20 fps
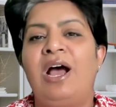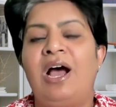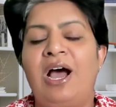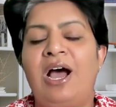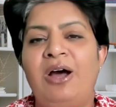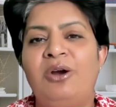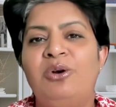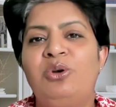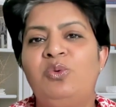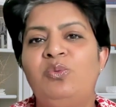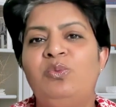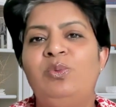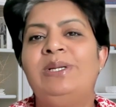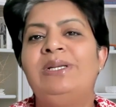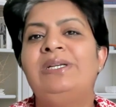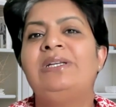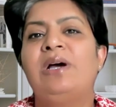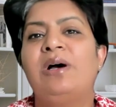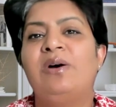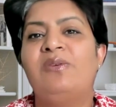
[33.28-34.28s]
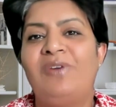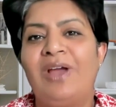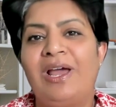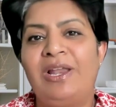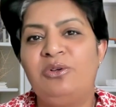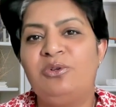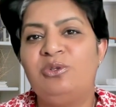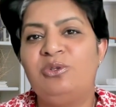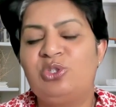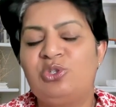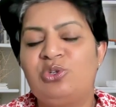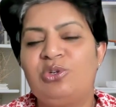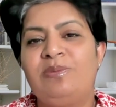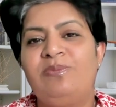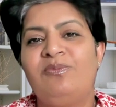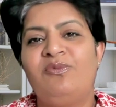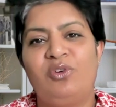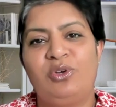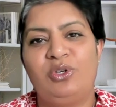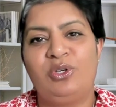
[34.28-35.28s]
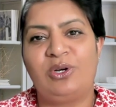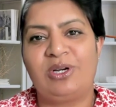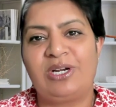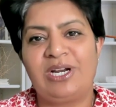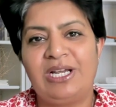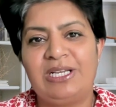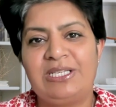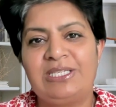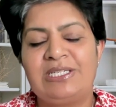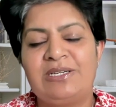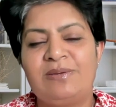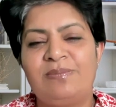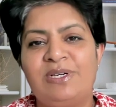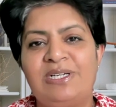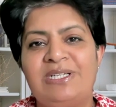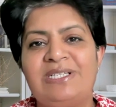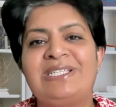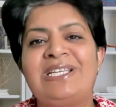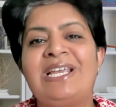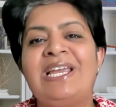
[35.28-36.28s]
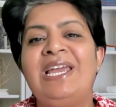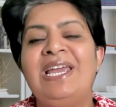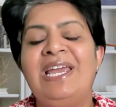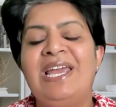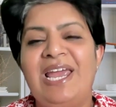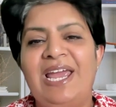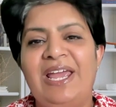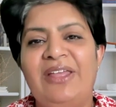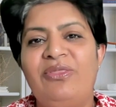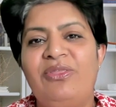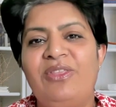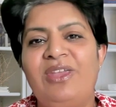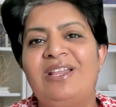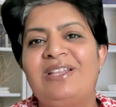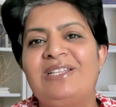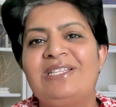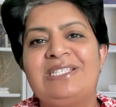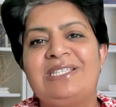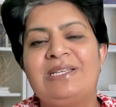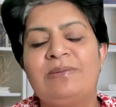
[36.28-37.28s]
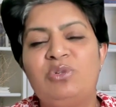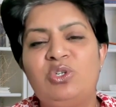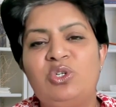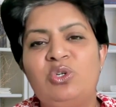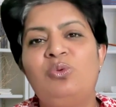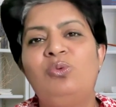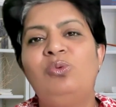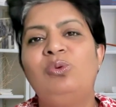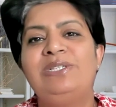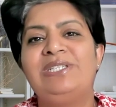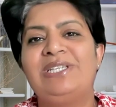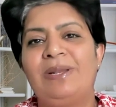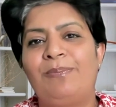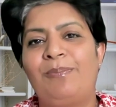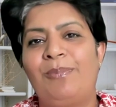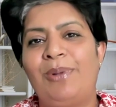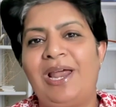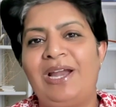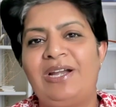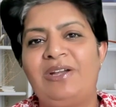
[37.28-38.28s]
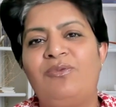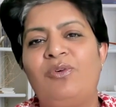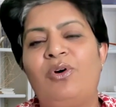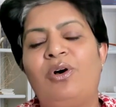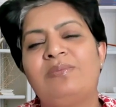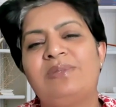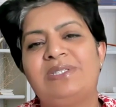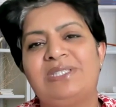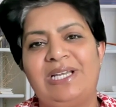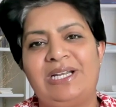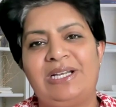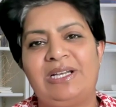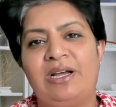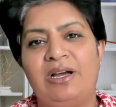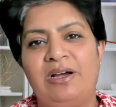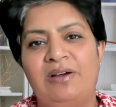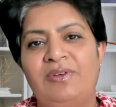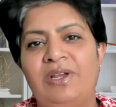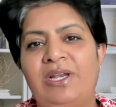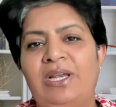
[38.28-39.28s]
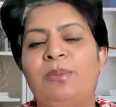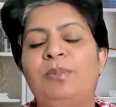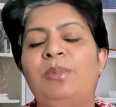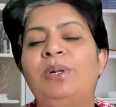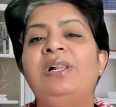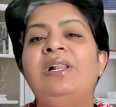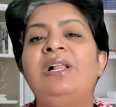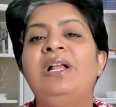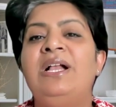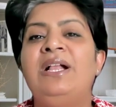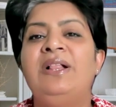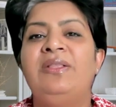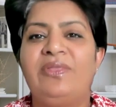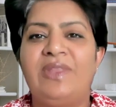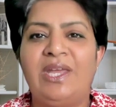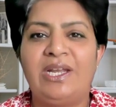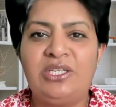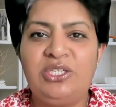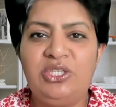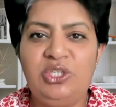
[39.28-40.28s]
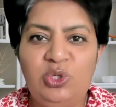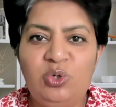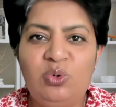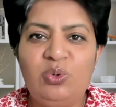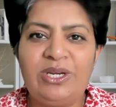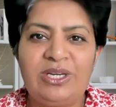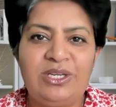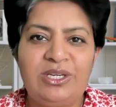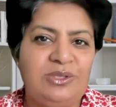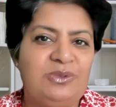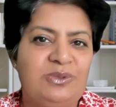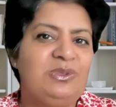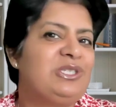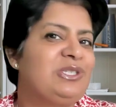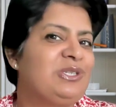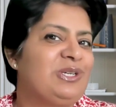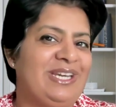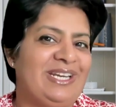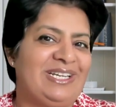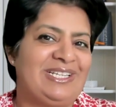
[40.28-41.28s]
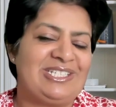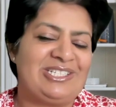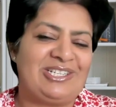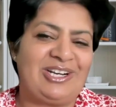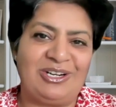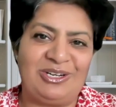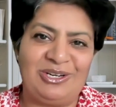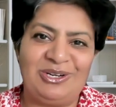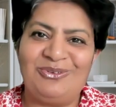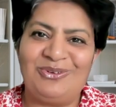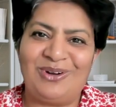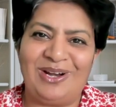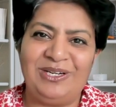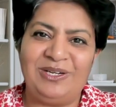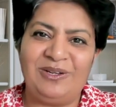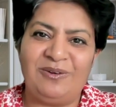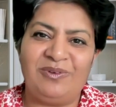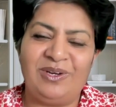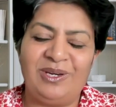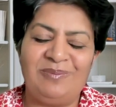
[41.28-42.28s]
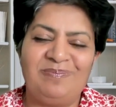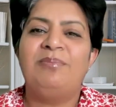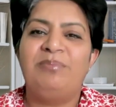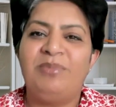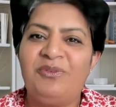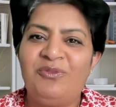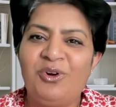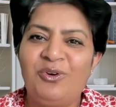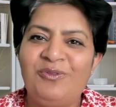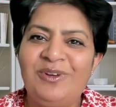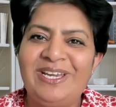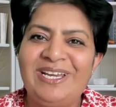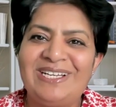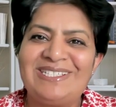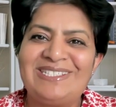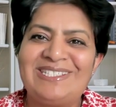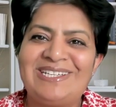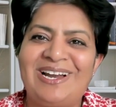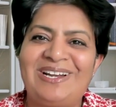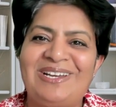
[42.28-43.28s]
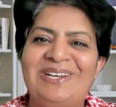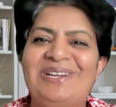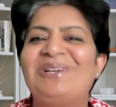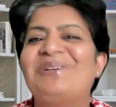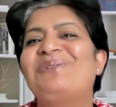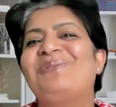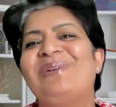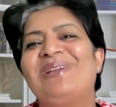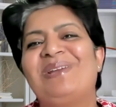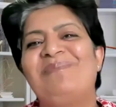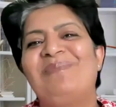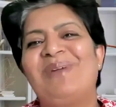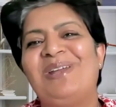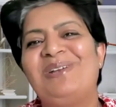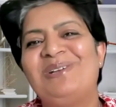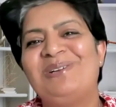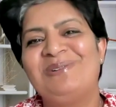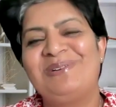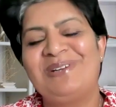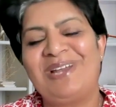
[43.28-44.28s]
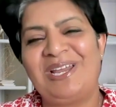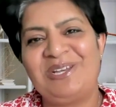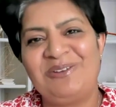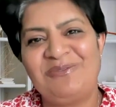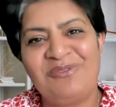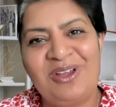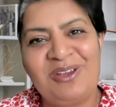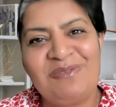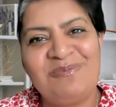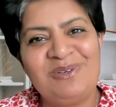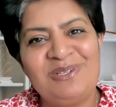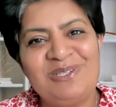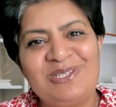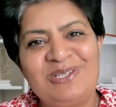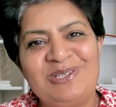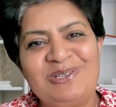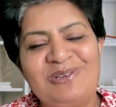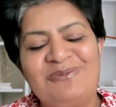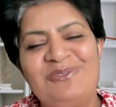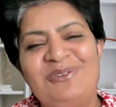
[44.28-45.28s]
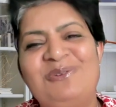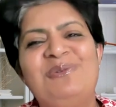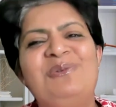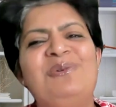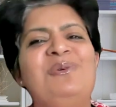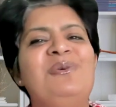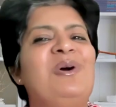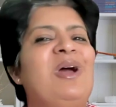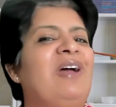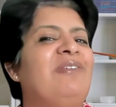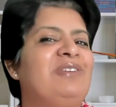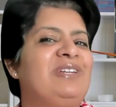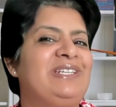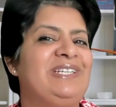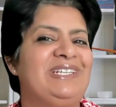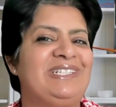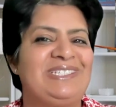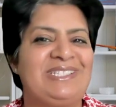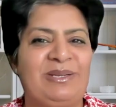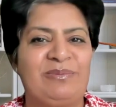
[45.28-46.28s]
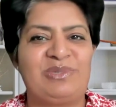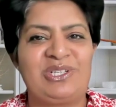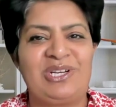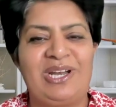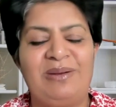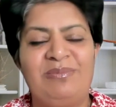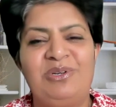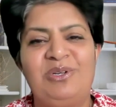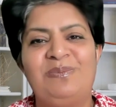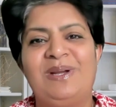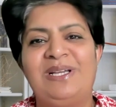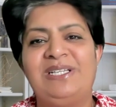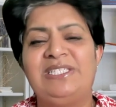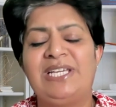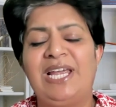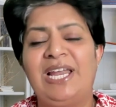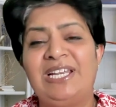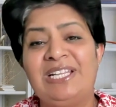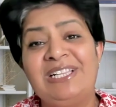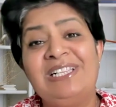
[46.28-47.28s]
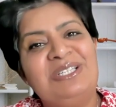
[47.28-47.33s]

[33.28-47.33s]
how to build a value stream for your customers, and then some tools and platforms that are available that you can use to get started right away. Before we get started, a quick reminder to 95% of you who haven't yet subscribed to my channel